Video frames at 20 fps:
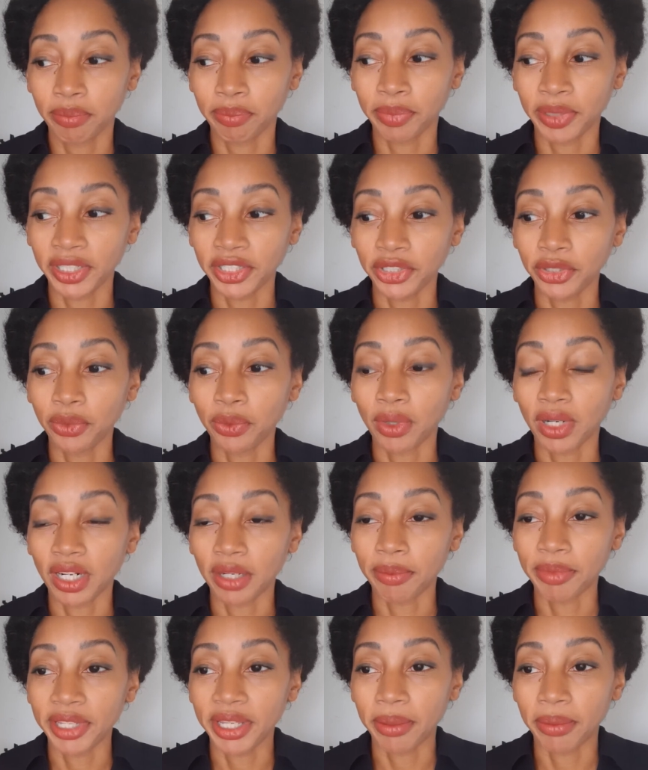but you want
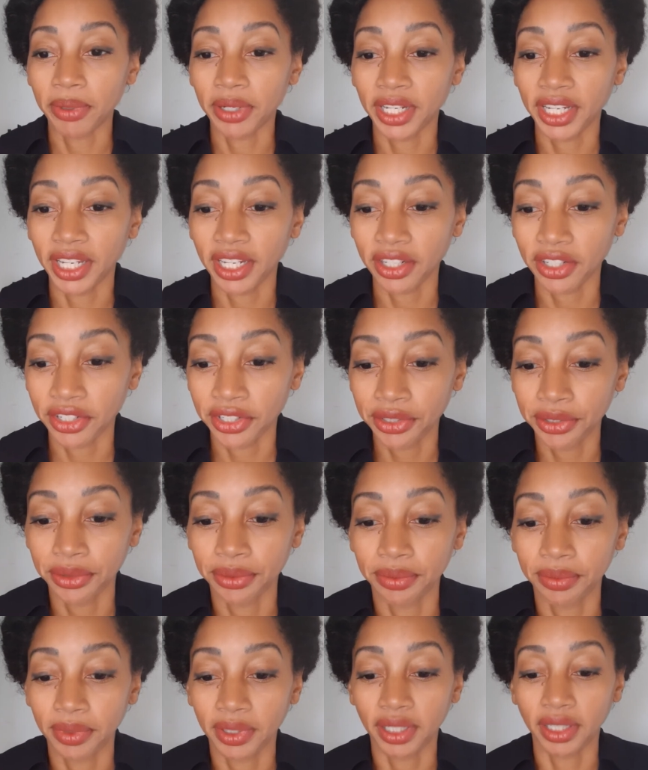to be able to get
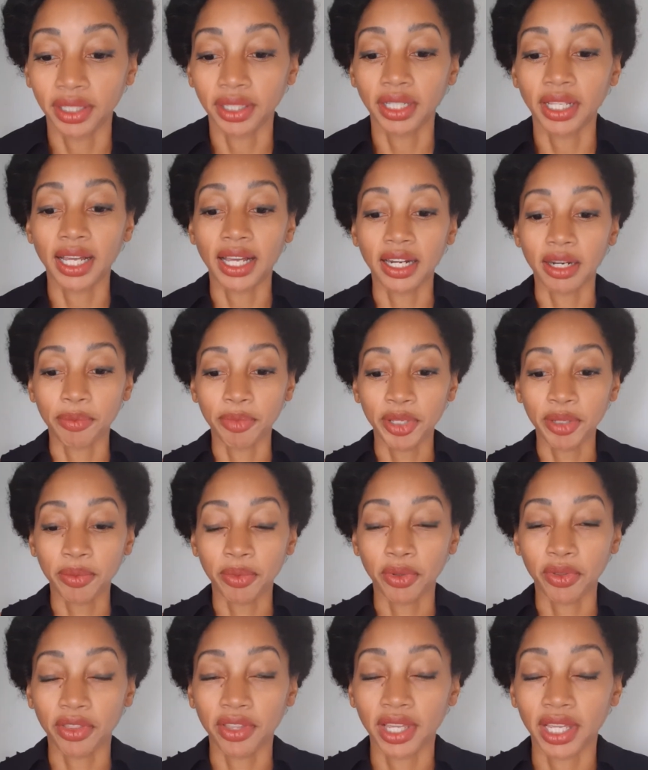to a lot of
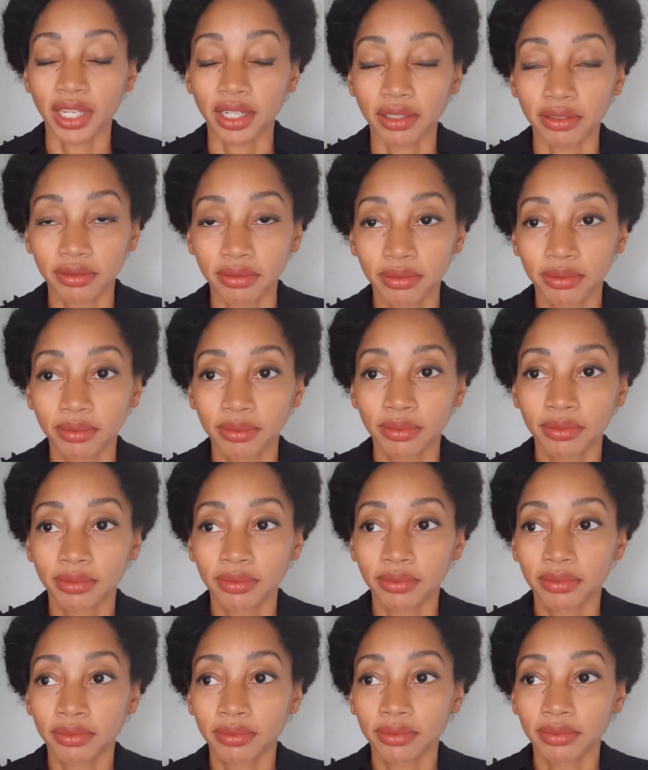people that
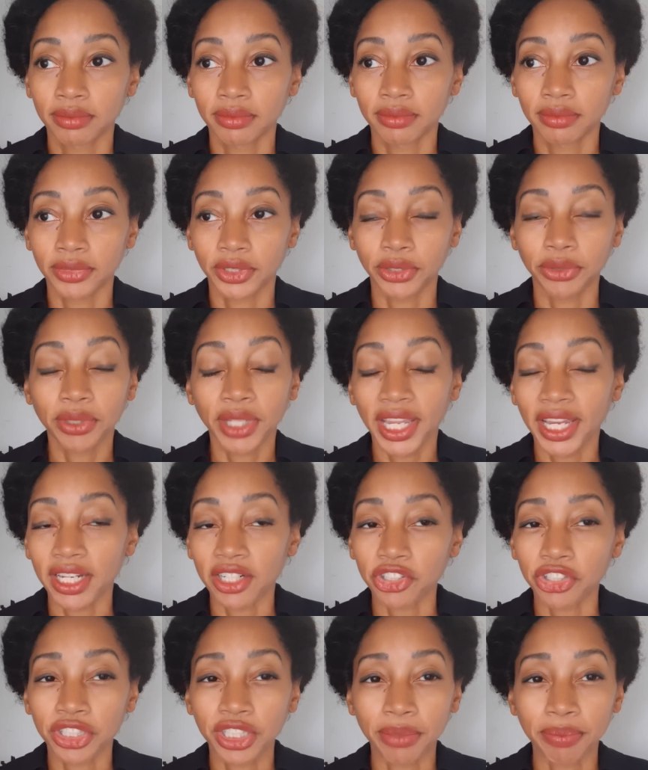you
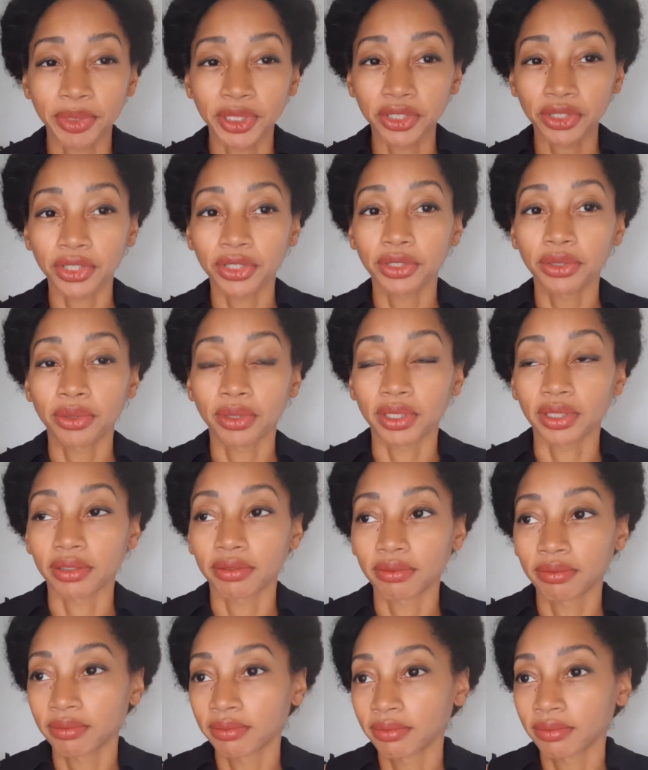can't ship it to,
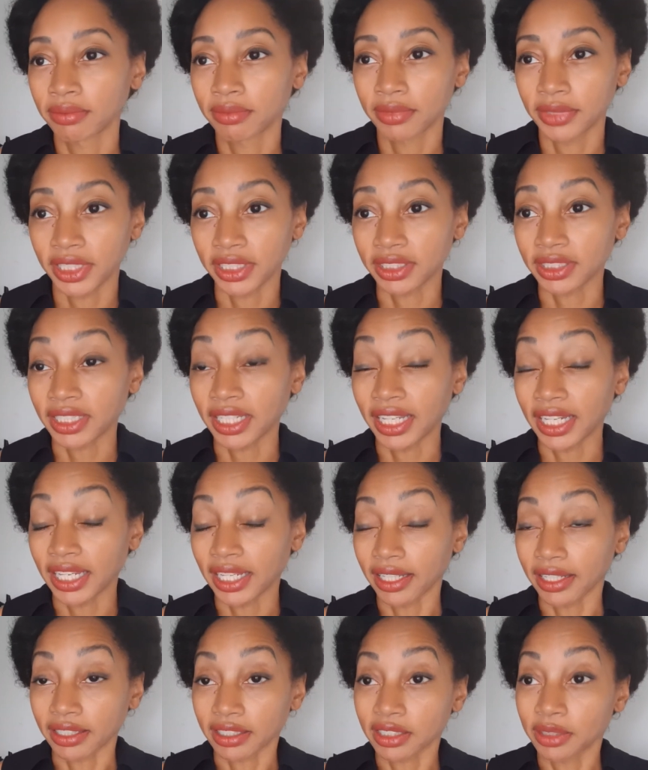or it's
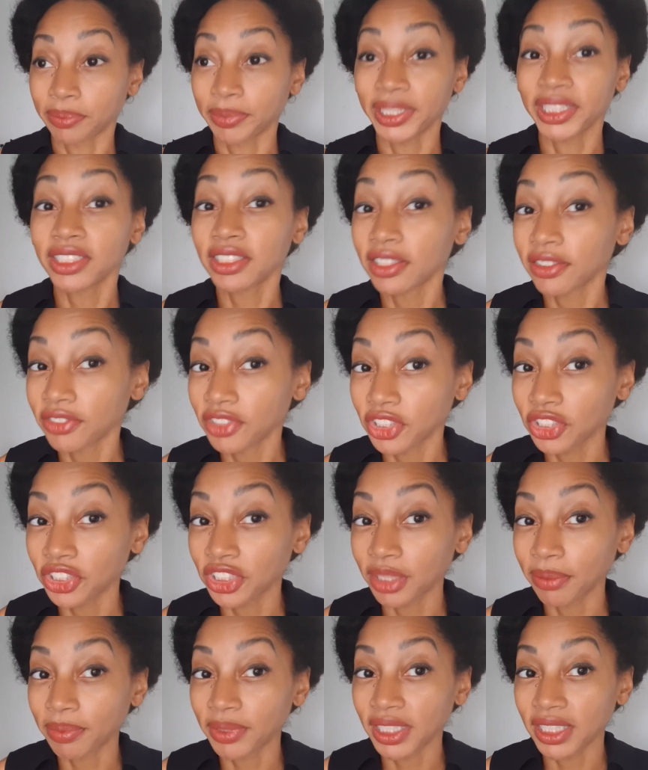getting expensive to
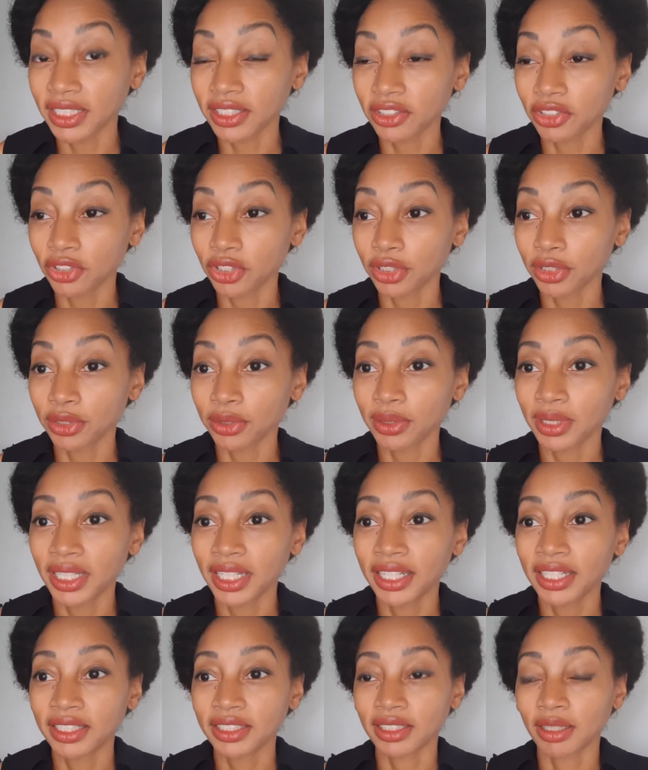ship things to,
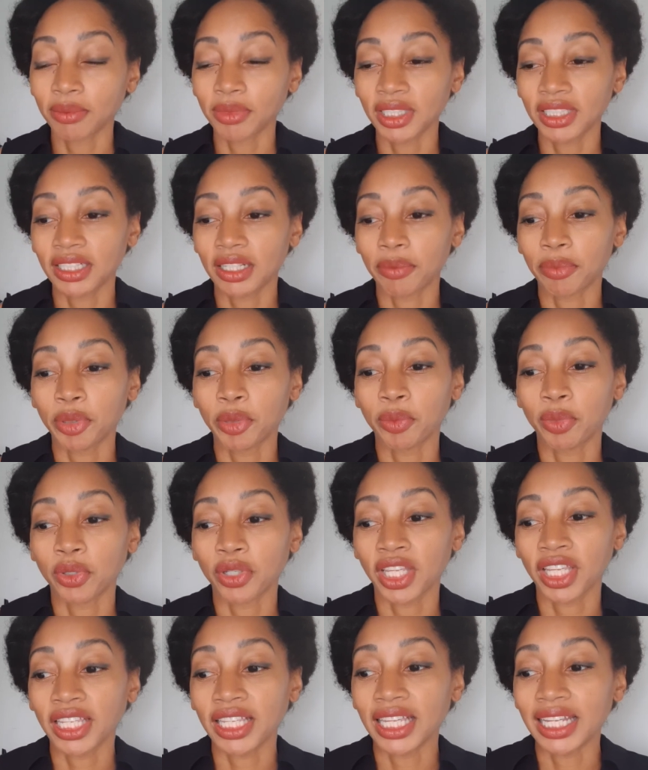something that people
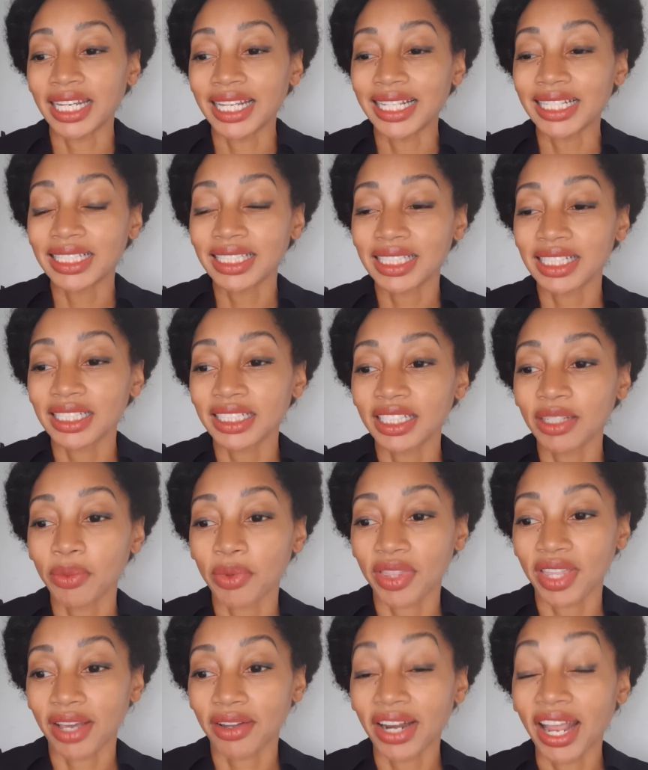can get instantly
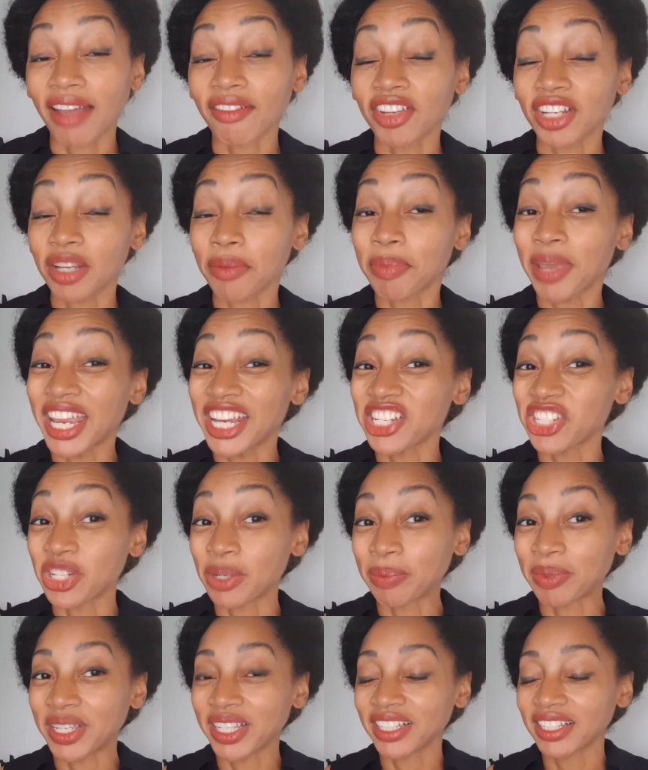without having to pay
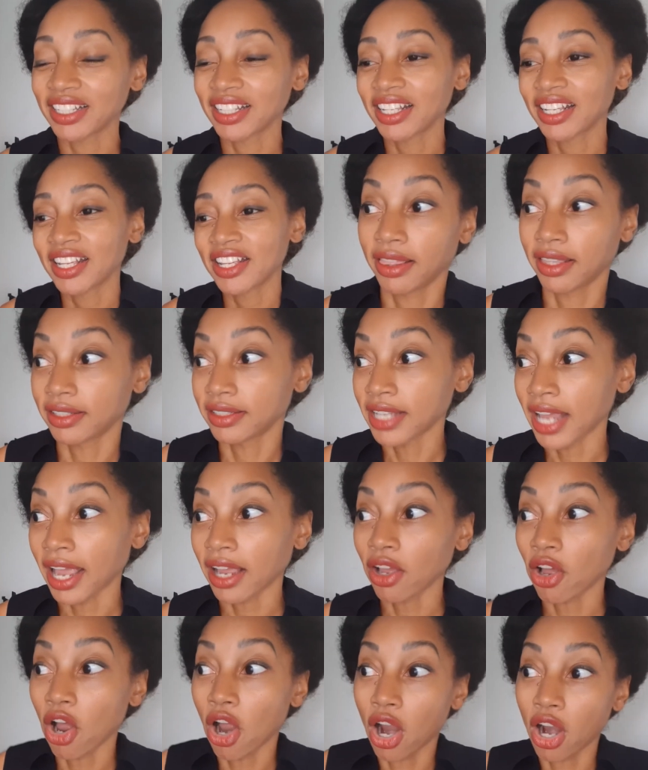shipping. The
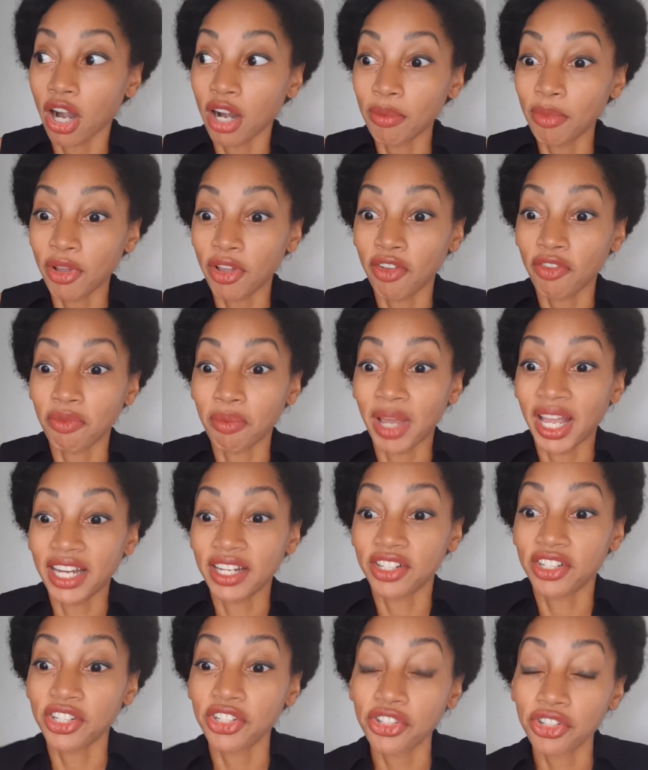tech arm of my
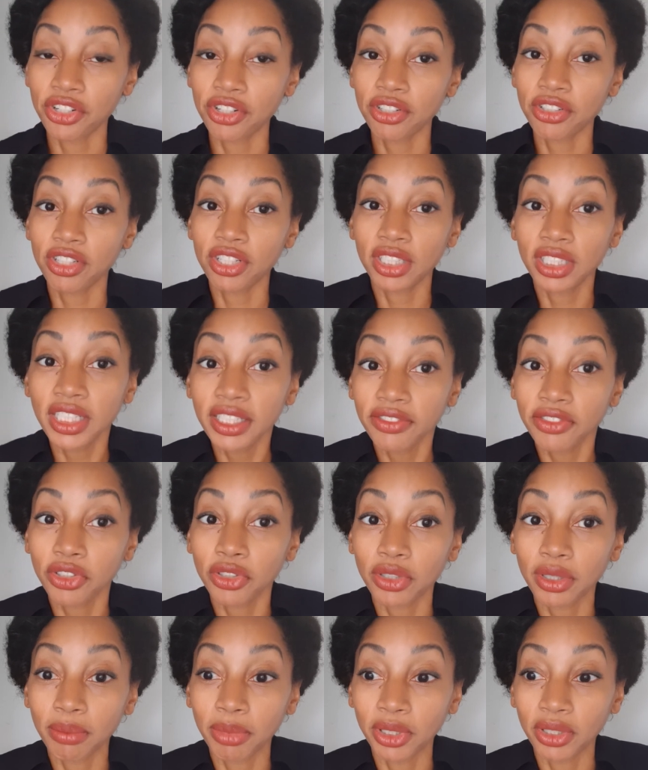digital
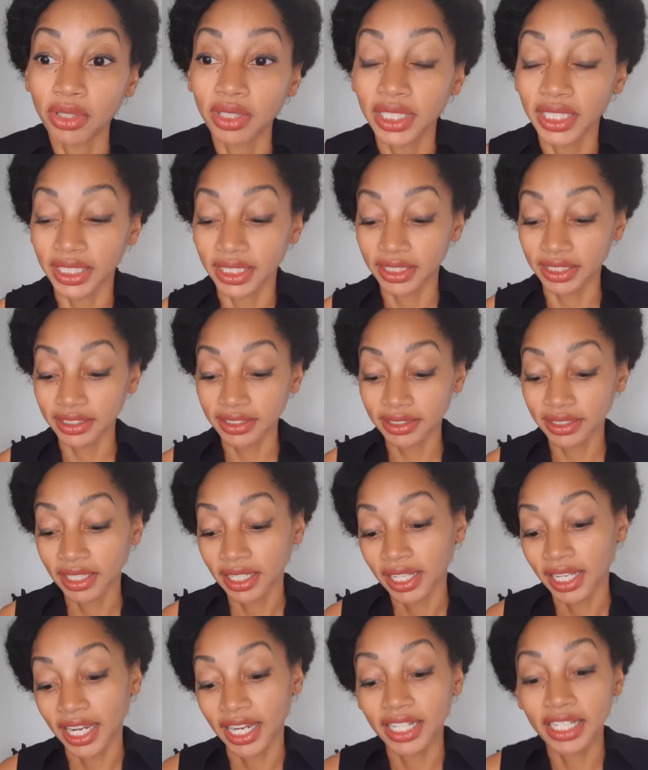deliverable is
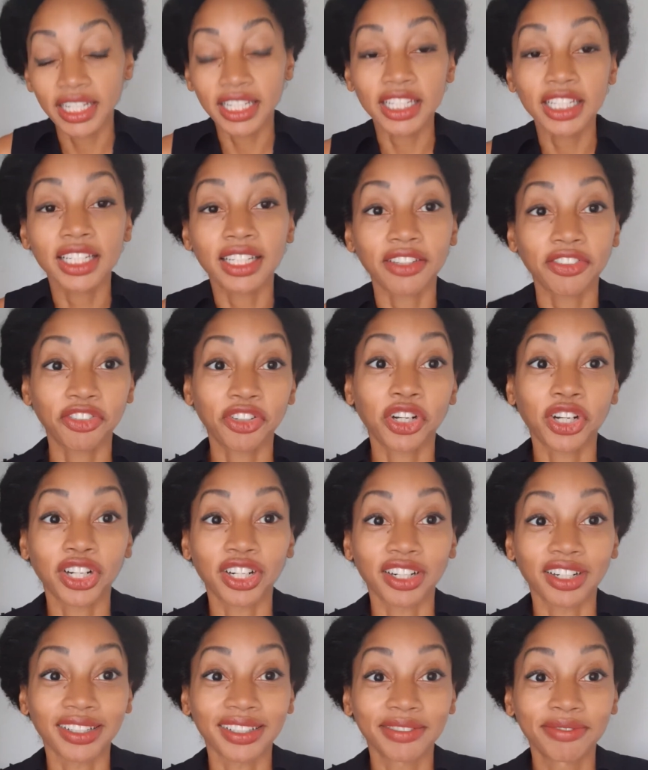an e-gift
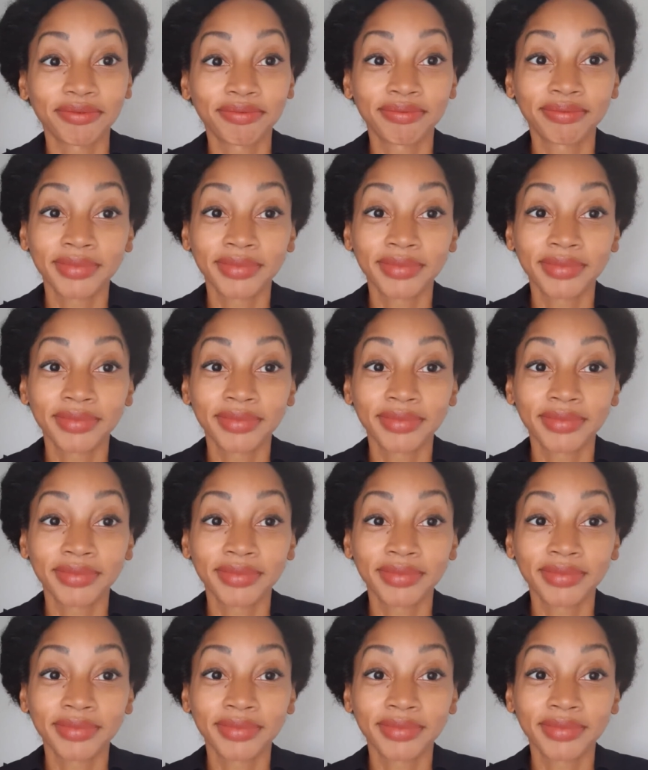card.